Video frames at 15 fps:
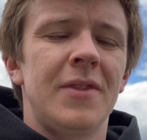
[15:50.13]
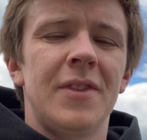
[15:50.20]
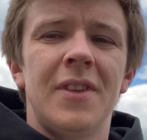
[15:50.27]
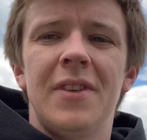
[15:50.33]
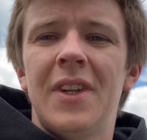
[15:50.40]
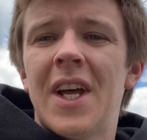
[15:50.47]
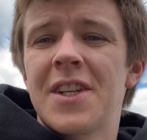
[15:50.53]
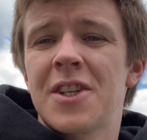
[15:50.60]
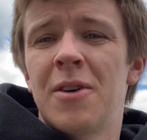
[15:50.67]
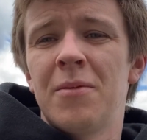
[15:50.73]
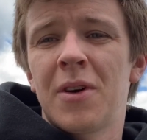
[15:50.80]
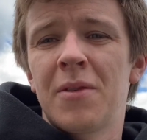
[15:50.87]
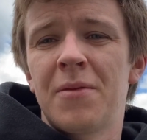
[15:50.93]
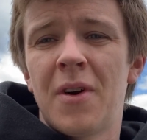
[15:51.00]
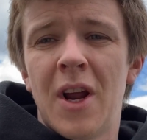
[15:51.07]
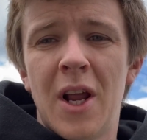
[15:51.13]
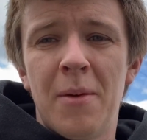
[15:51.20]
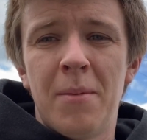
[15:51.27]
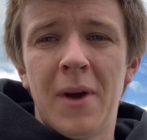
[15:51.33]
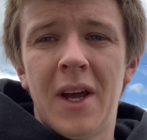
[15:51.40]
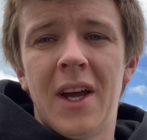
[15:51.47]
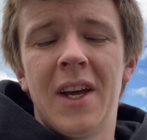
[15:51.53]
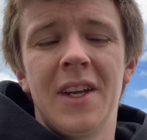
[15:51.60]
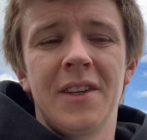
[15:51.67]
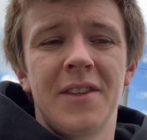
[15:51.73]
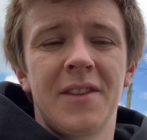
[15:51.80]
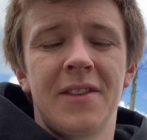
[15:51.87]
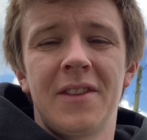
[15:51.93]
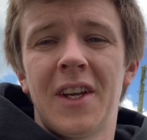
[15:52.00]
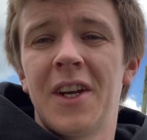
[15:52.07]
lads come looking for help, and
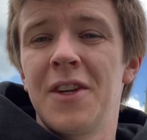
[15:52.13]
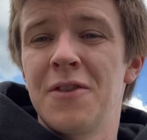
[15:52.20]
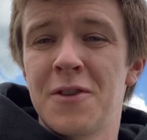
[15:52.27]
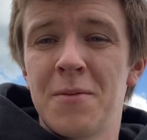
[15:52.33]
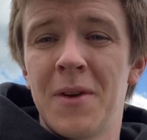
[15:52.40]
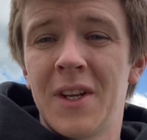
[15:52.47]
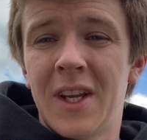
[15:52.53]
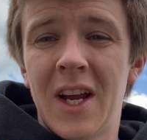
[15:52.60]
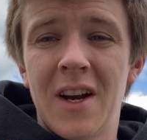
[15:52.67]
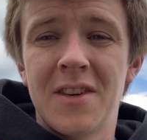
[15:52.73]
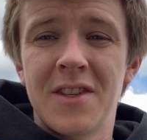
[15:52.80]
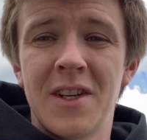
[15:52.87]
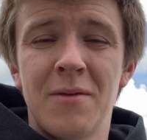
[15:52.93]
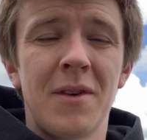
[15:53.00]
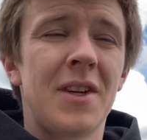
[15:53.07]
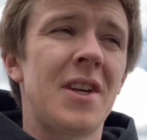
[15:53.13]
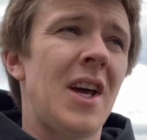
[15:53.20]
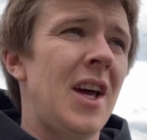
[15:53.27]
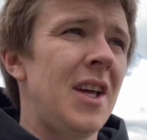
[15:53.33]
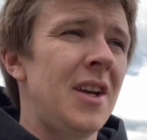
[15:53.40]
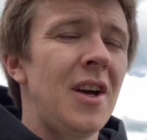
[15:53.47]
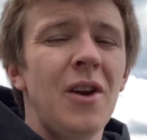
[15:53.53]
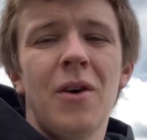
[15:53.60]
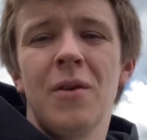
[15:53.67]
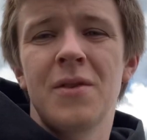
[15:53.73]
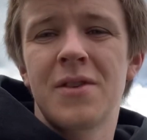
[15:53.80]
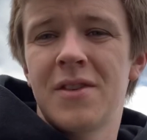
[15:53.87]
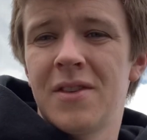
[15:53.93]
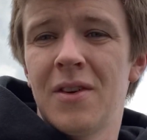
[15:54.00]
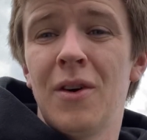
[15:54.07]
that I used to be in the car scene with, and I'll
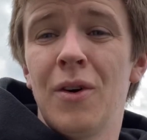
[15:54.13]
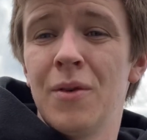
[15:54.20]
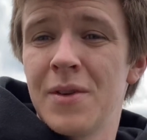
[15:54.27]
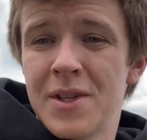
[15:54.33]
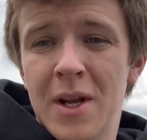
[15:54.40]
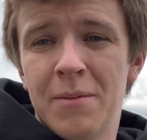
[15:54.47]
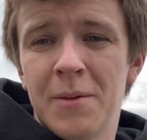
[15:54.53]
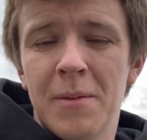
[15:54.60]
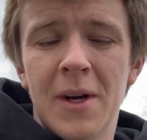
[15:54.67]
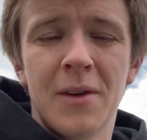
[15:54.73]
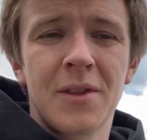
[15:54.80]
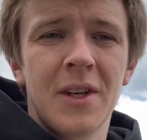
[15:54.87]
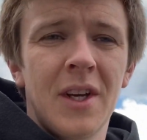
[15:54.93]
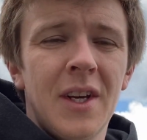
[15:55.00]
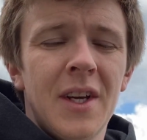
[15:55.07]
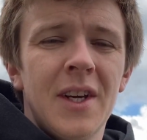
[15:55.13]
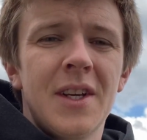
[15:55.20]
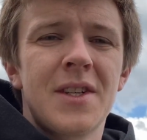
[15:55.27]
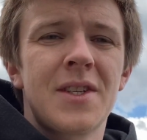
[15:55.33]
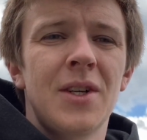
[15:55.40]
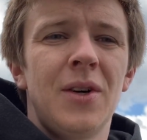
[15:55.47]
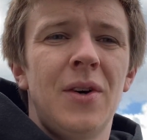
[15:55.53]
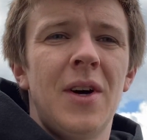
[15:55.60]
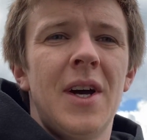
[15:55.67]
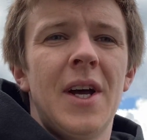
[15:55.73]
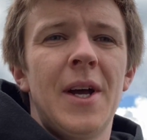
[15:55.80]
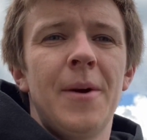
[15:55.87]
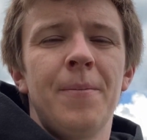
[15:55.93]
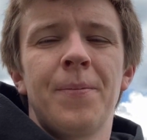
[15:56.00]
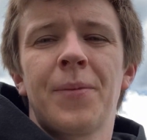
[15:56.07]
always, always help them out. So
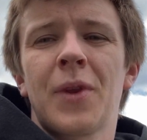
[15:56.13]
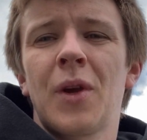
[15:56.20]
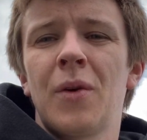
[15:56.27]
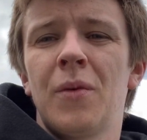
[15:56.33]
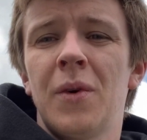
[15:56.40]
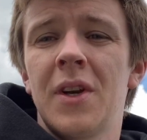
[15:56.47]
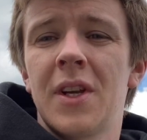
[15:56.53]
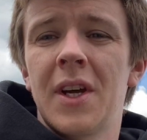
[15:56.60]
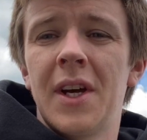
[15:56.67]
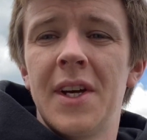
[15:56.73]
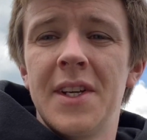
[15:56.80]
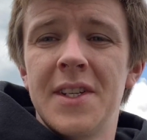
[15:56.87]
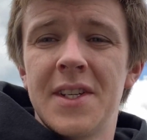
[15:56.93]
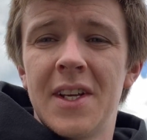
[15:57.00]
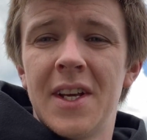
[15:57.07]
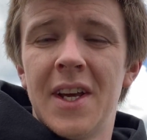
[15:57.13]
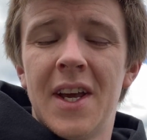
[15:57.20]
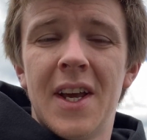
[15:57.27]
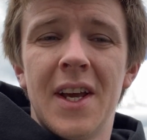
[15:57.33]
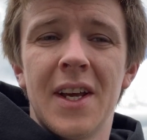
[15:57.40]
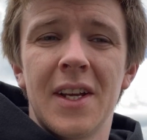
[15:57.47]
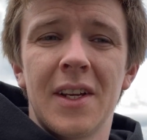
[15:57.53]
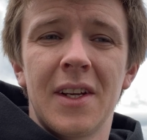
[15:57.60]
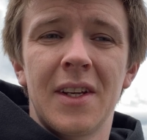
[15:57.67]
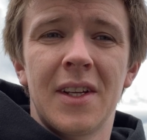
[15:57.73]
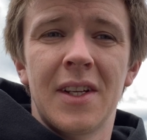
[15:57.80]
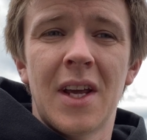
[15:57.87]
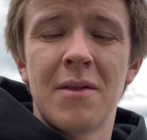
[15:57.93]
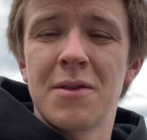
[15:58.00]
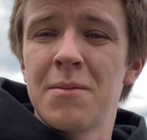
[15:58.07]
um, one of the guys uh,
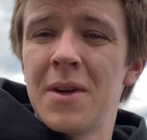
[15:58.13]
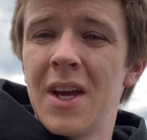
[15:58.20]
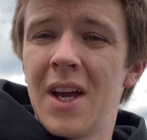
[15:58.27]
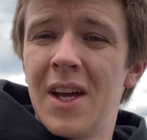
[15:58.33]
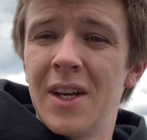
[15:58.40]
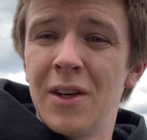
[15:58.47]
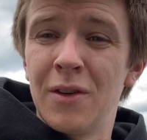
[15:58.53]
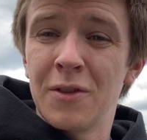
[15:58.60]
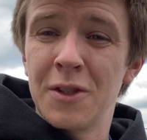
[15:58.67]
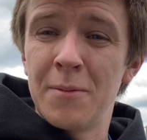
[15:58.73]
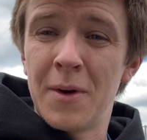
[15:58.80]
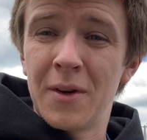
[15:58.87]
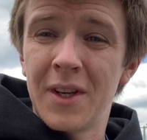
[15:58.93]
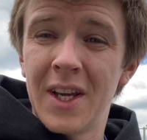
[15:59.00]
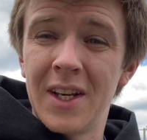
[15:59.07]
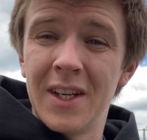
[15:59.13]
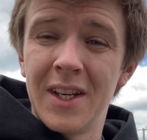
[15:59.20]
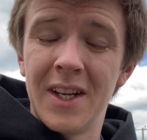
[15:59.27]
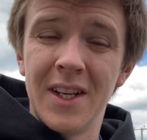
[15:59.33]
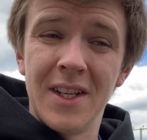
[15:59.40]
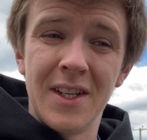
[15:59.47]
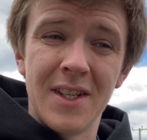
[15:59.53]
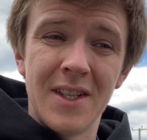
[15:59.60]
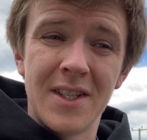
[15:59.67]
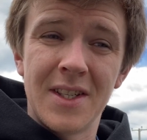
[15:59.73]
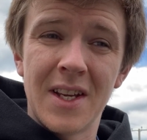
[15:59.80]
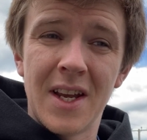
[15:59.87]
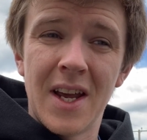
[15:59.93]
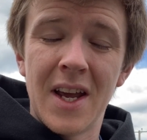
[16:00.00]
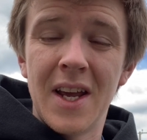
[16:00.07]
came to me and looked about getting his
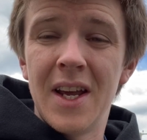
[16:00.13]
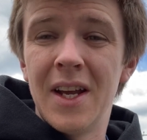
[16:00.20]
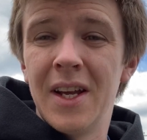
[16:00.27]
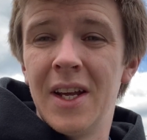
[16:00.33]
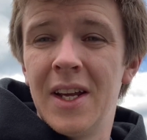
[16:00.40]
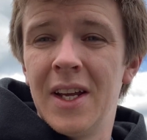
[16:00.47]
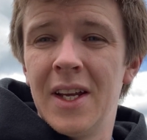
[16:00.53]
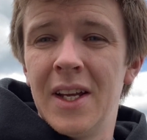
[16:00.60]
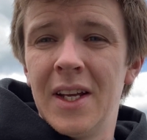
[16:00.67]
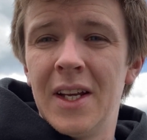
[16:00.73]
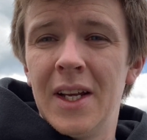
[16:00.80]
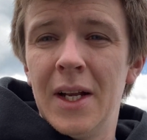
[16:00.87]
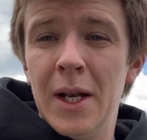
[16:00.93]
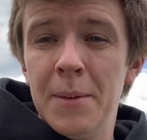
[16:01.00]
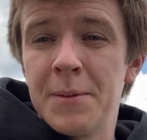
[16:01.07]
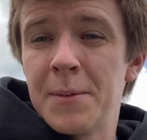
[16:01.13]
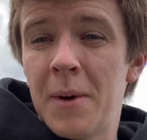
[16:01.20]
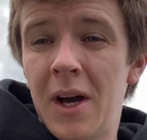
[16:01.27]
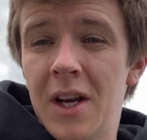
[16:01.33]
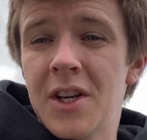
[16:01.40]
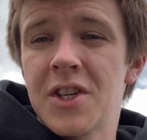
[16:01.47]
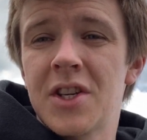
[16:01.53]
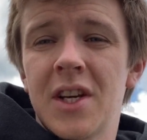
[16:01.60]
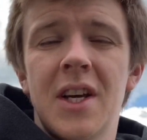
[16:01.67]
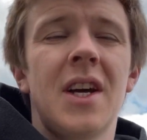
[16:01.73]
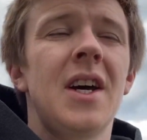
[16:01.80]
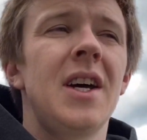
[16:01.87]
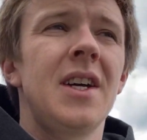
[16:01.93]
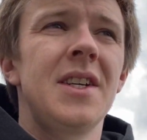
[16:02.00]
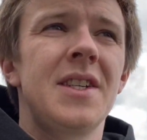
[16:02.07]
uh, lips polished,
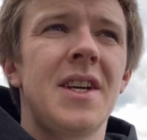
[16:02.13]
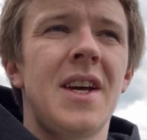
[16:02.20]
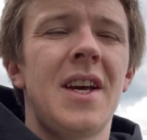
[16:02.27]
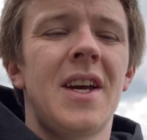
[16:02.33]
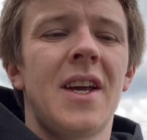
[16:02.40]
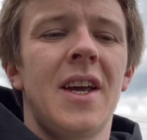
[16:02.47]
and uh,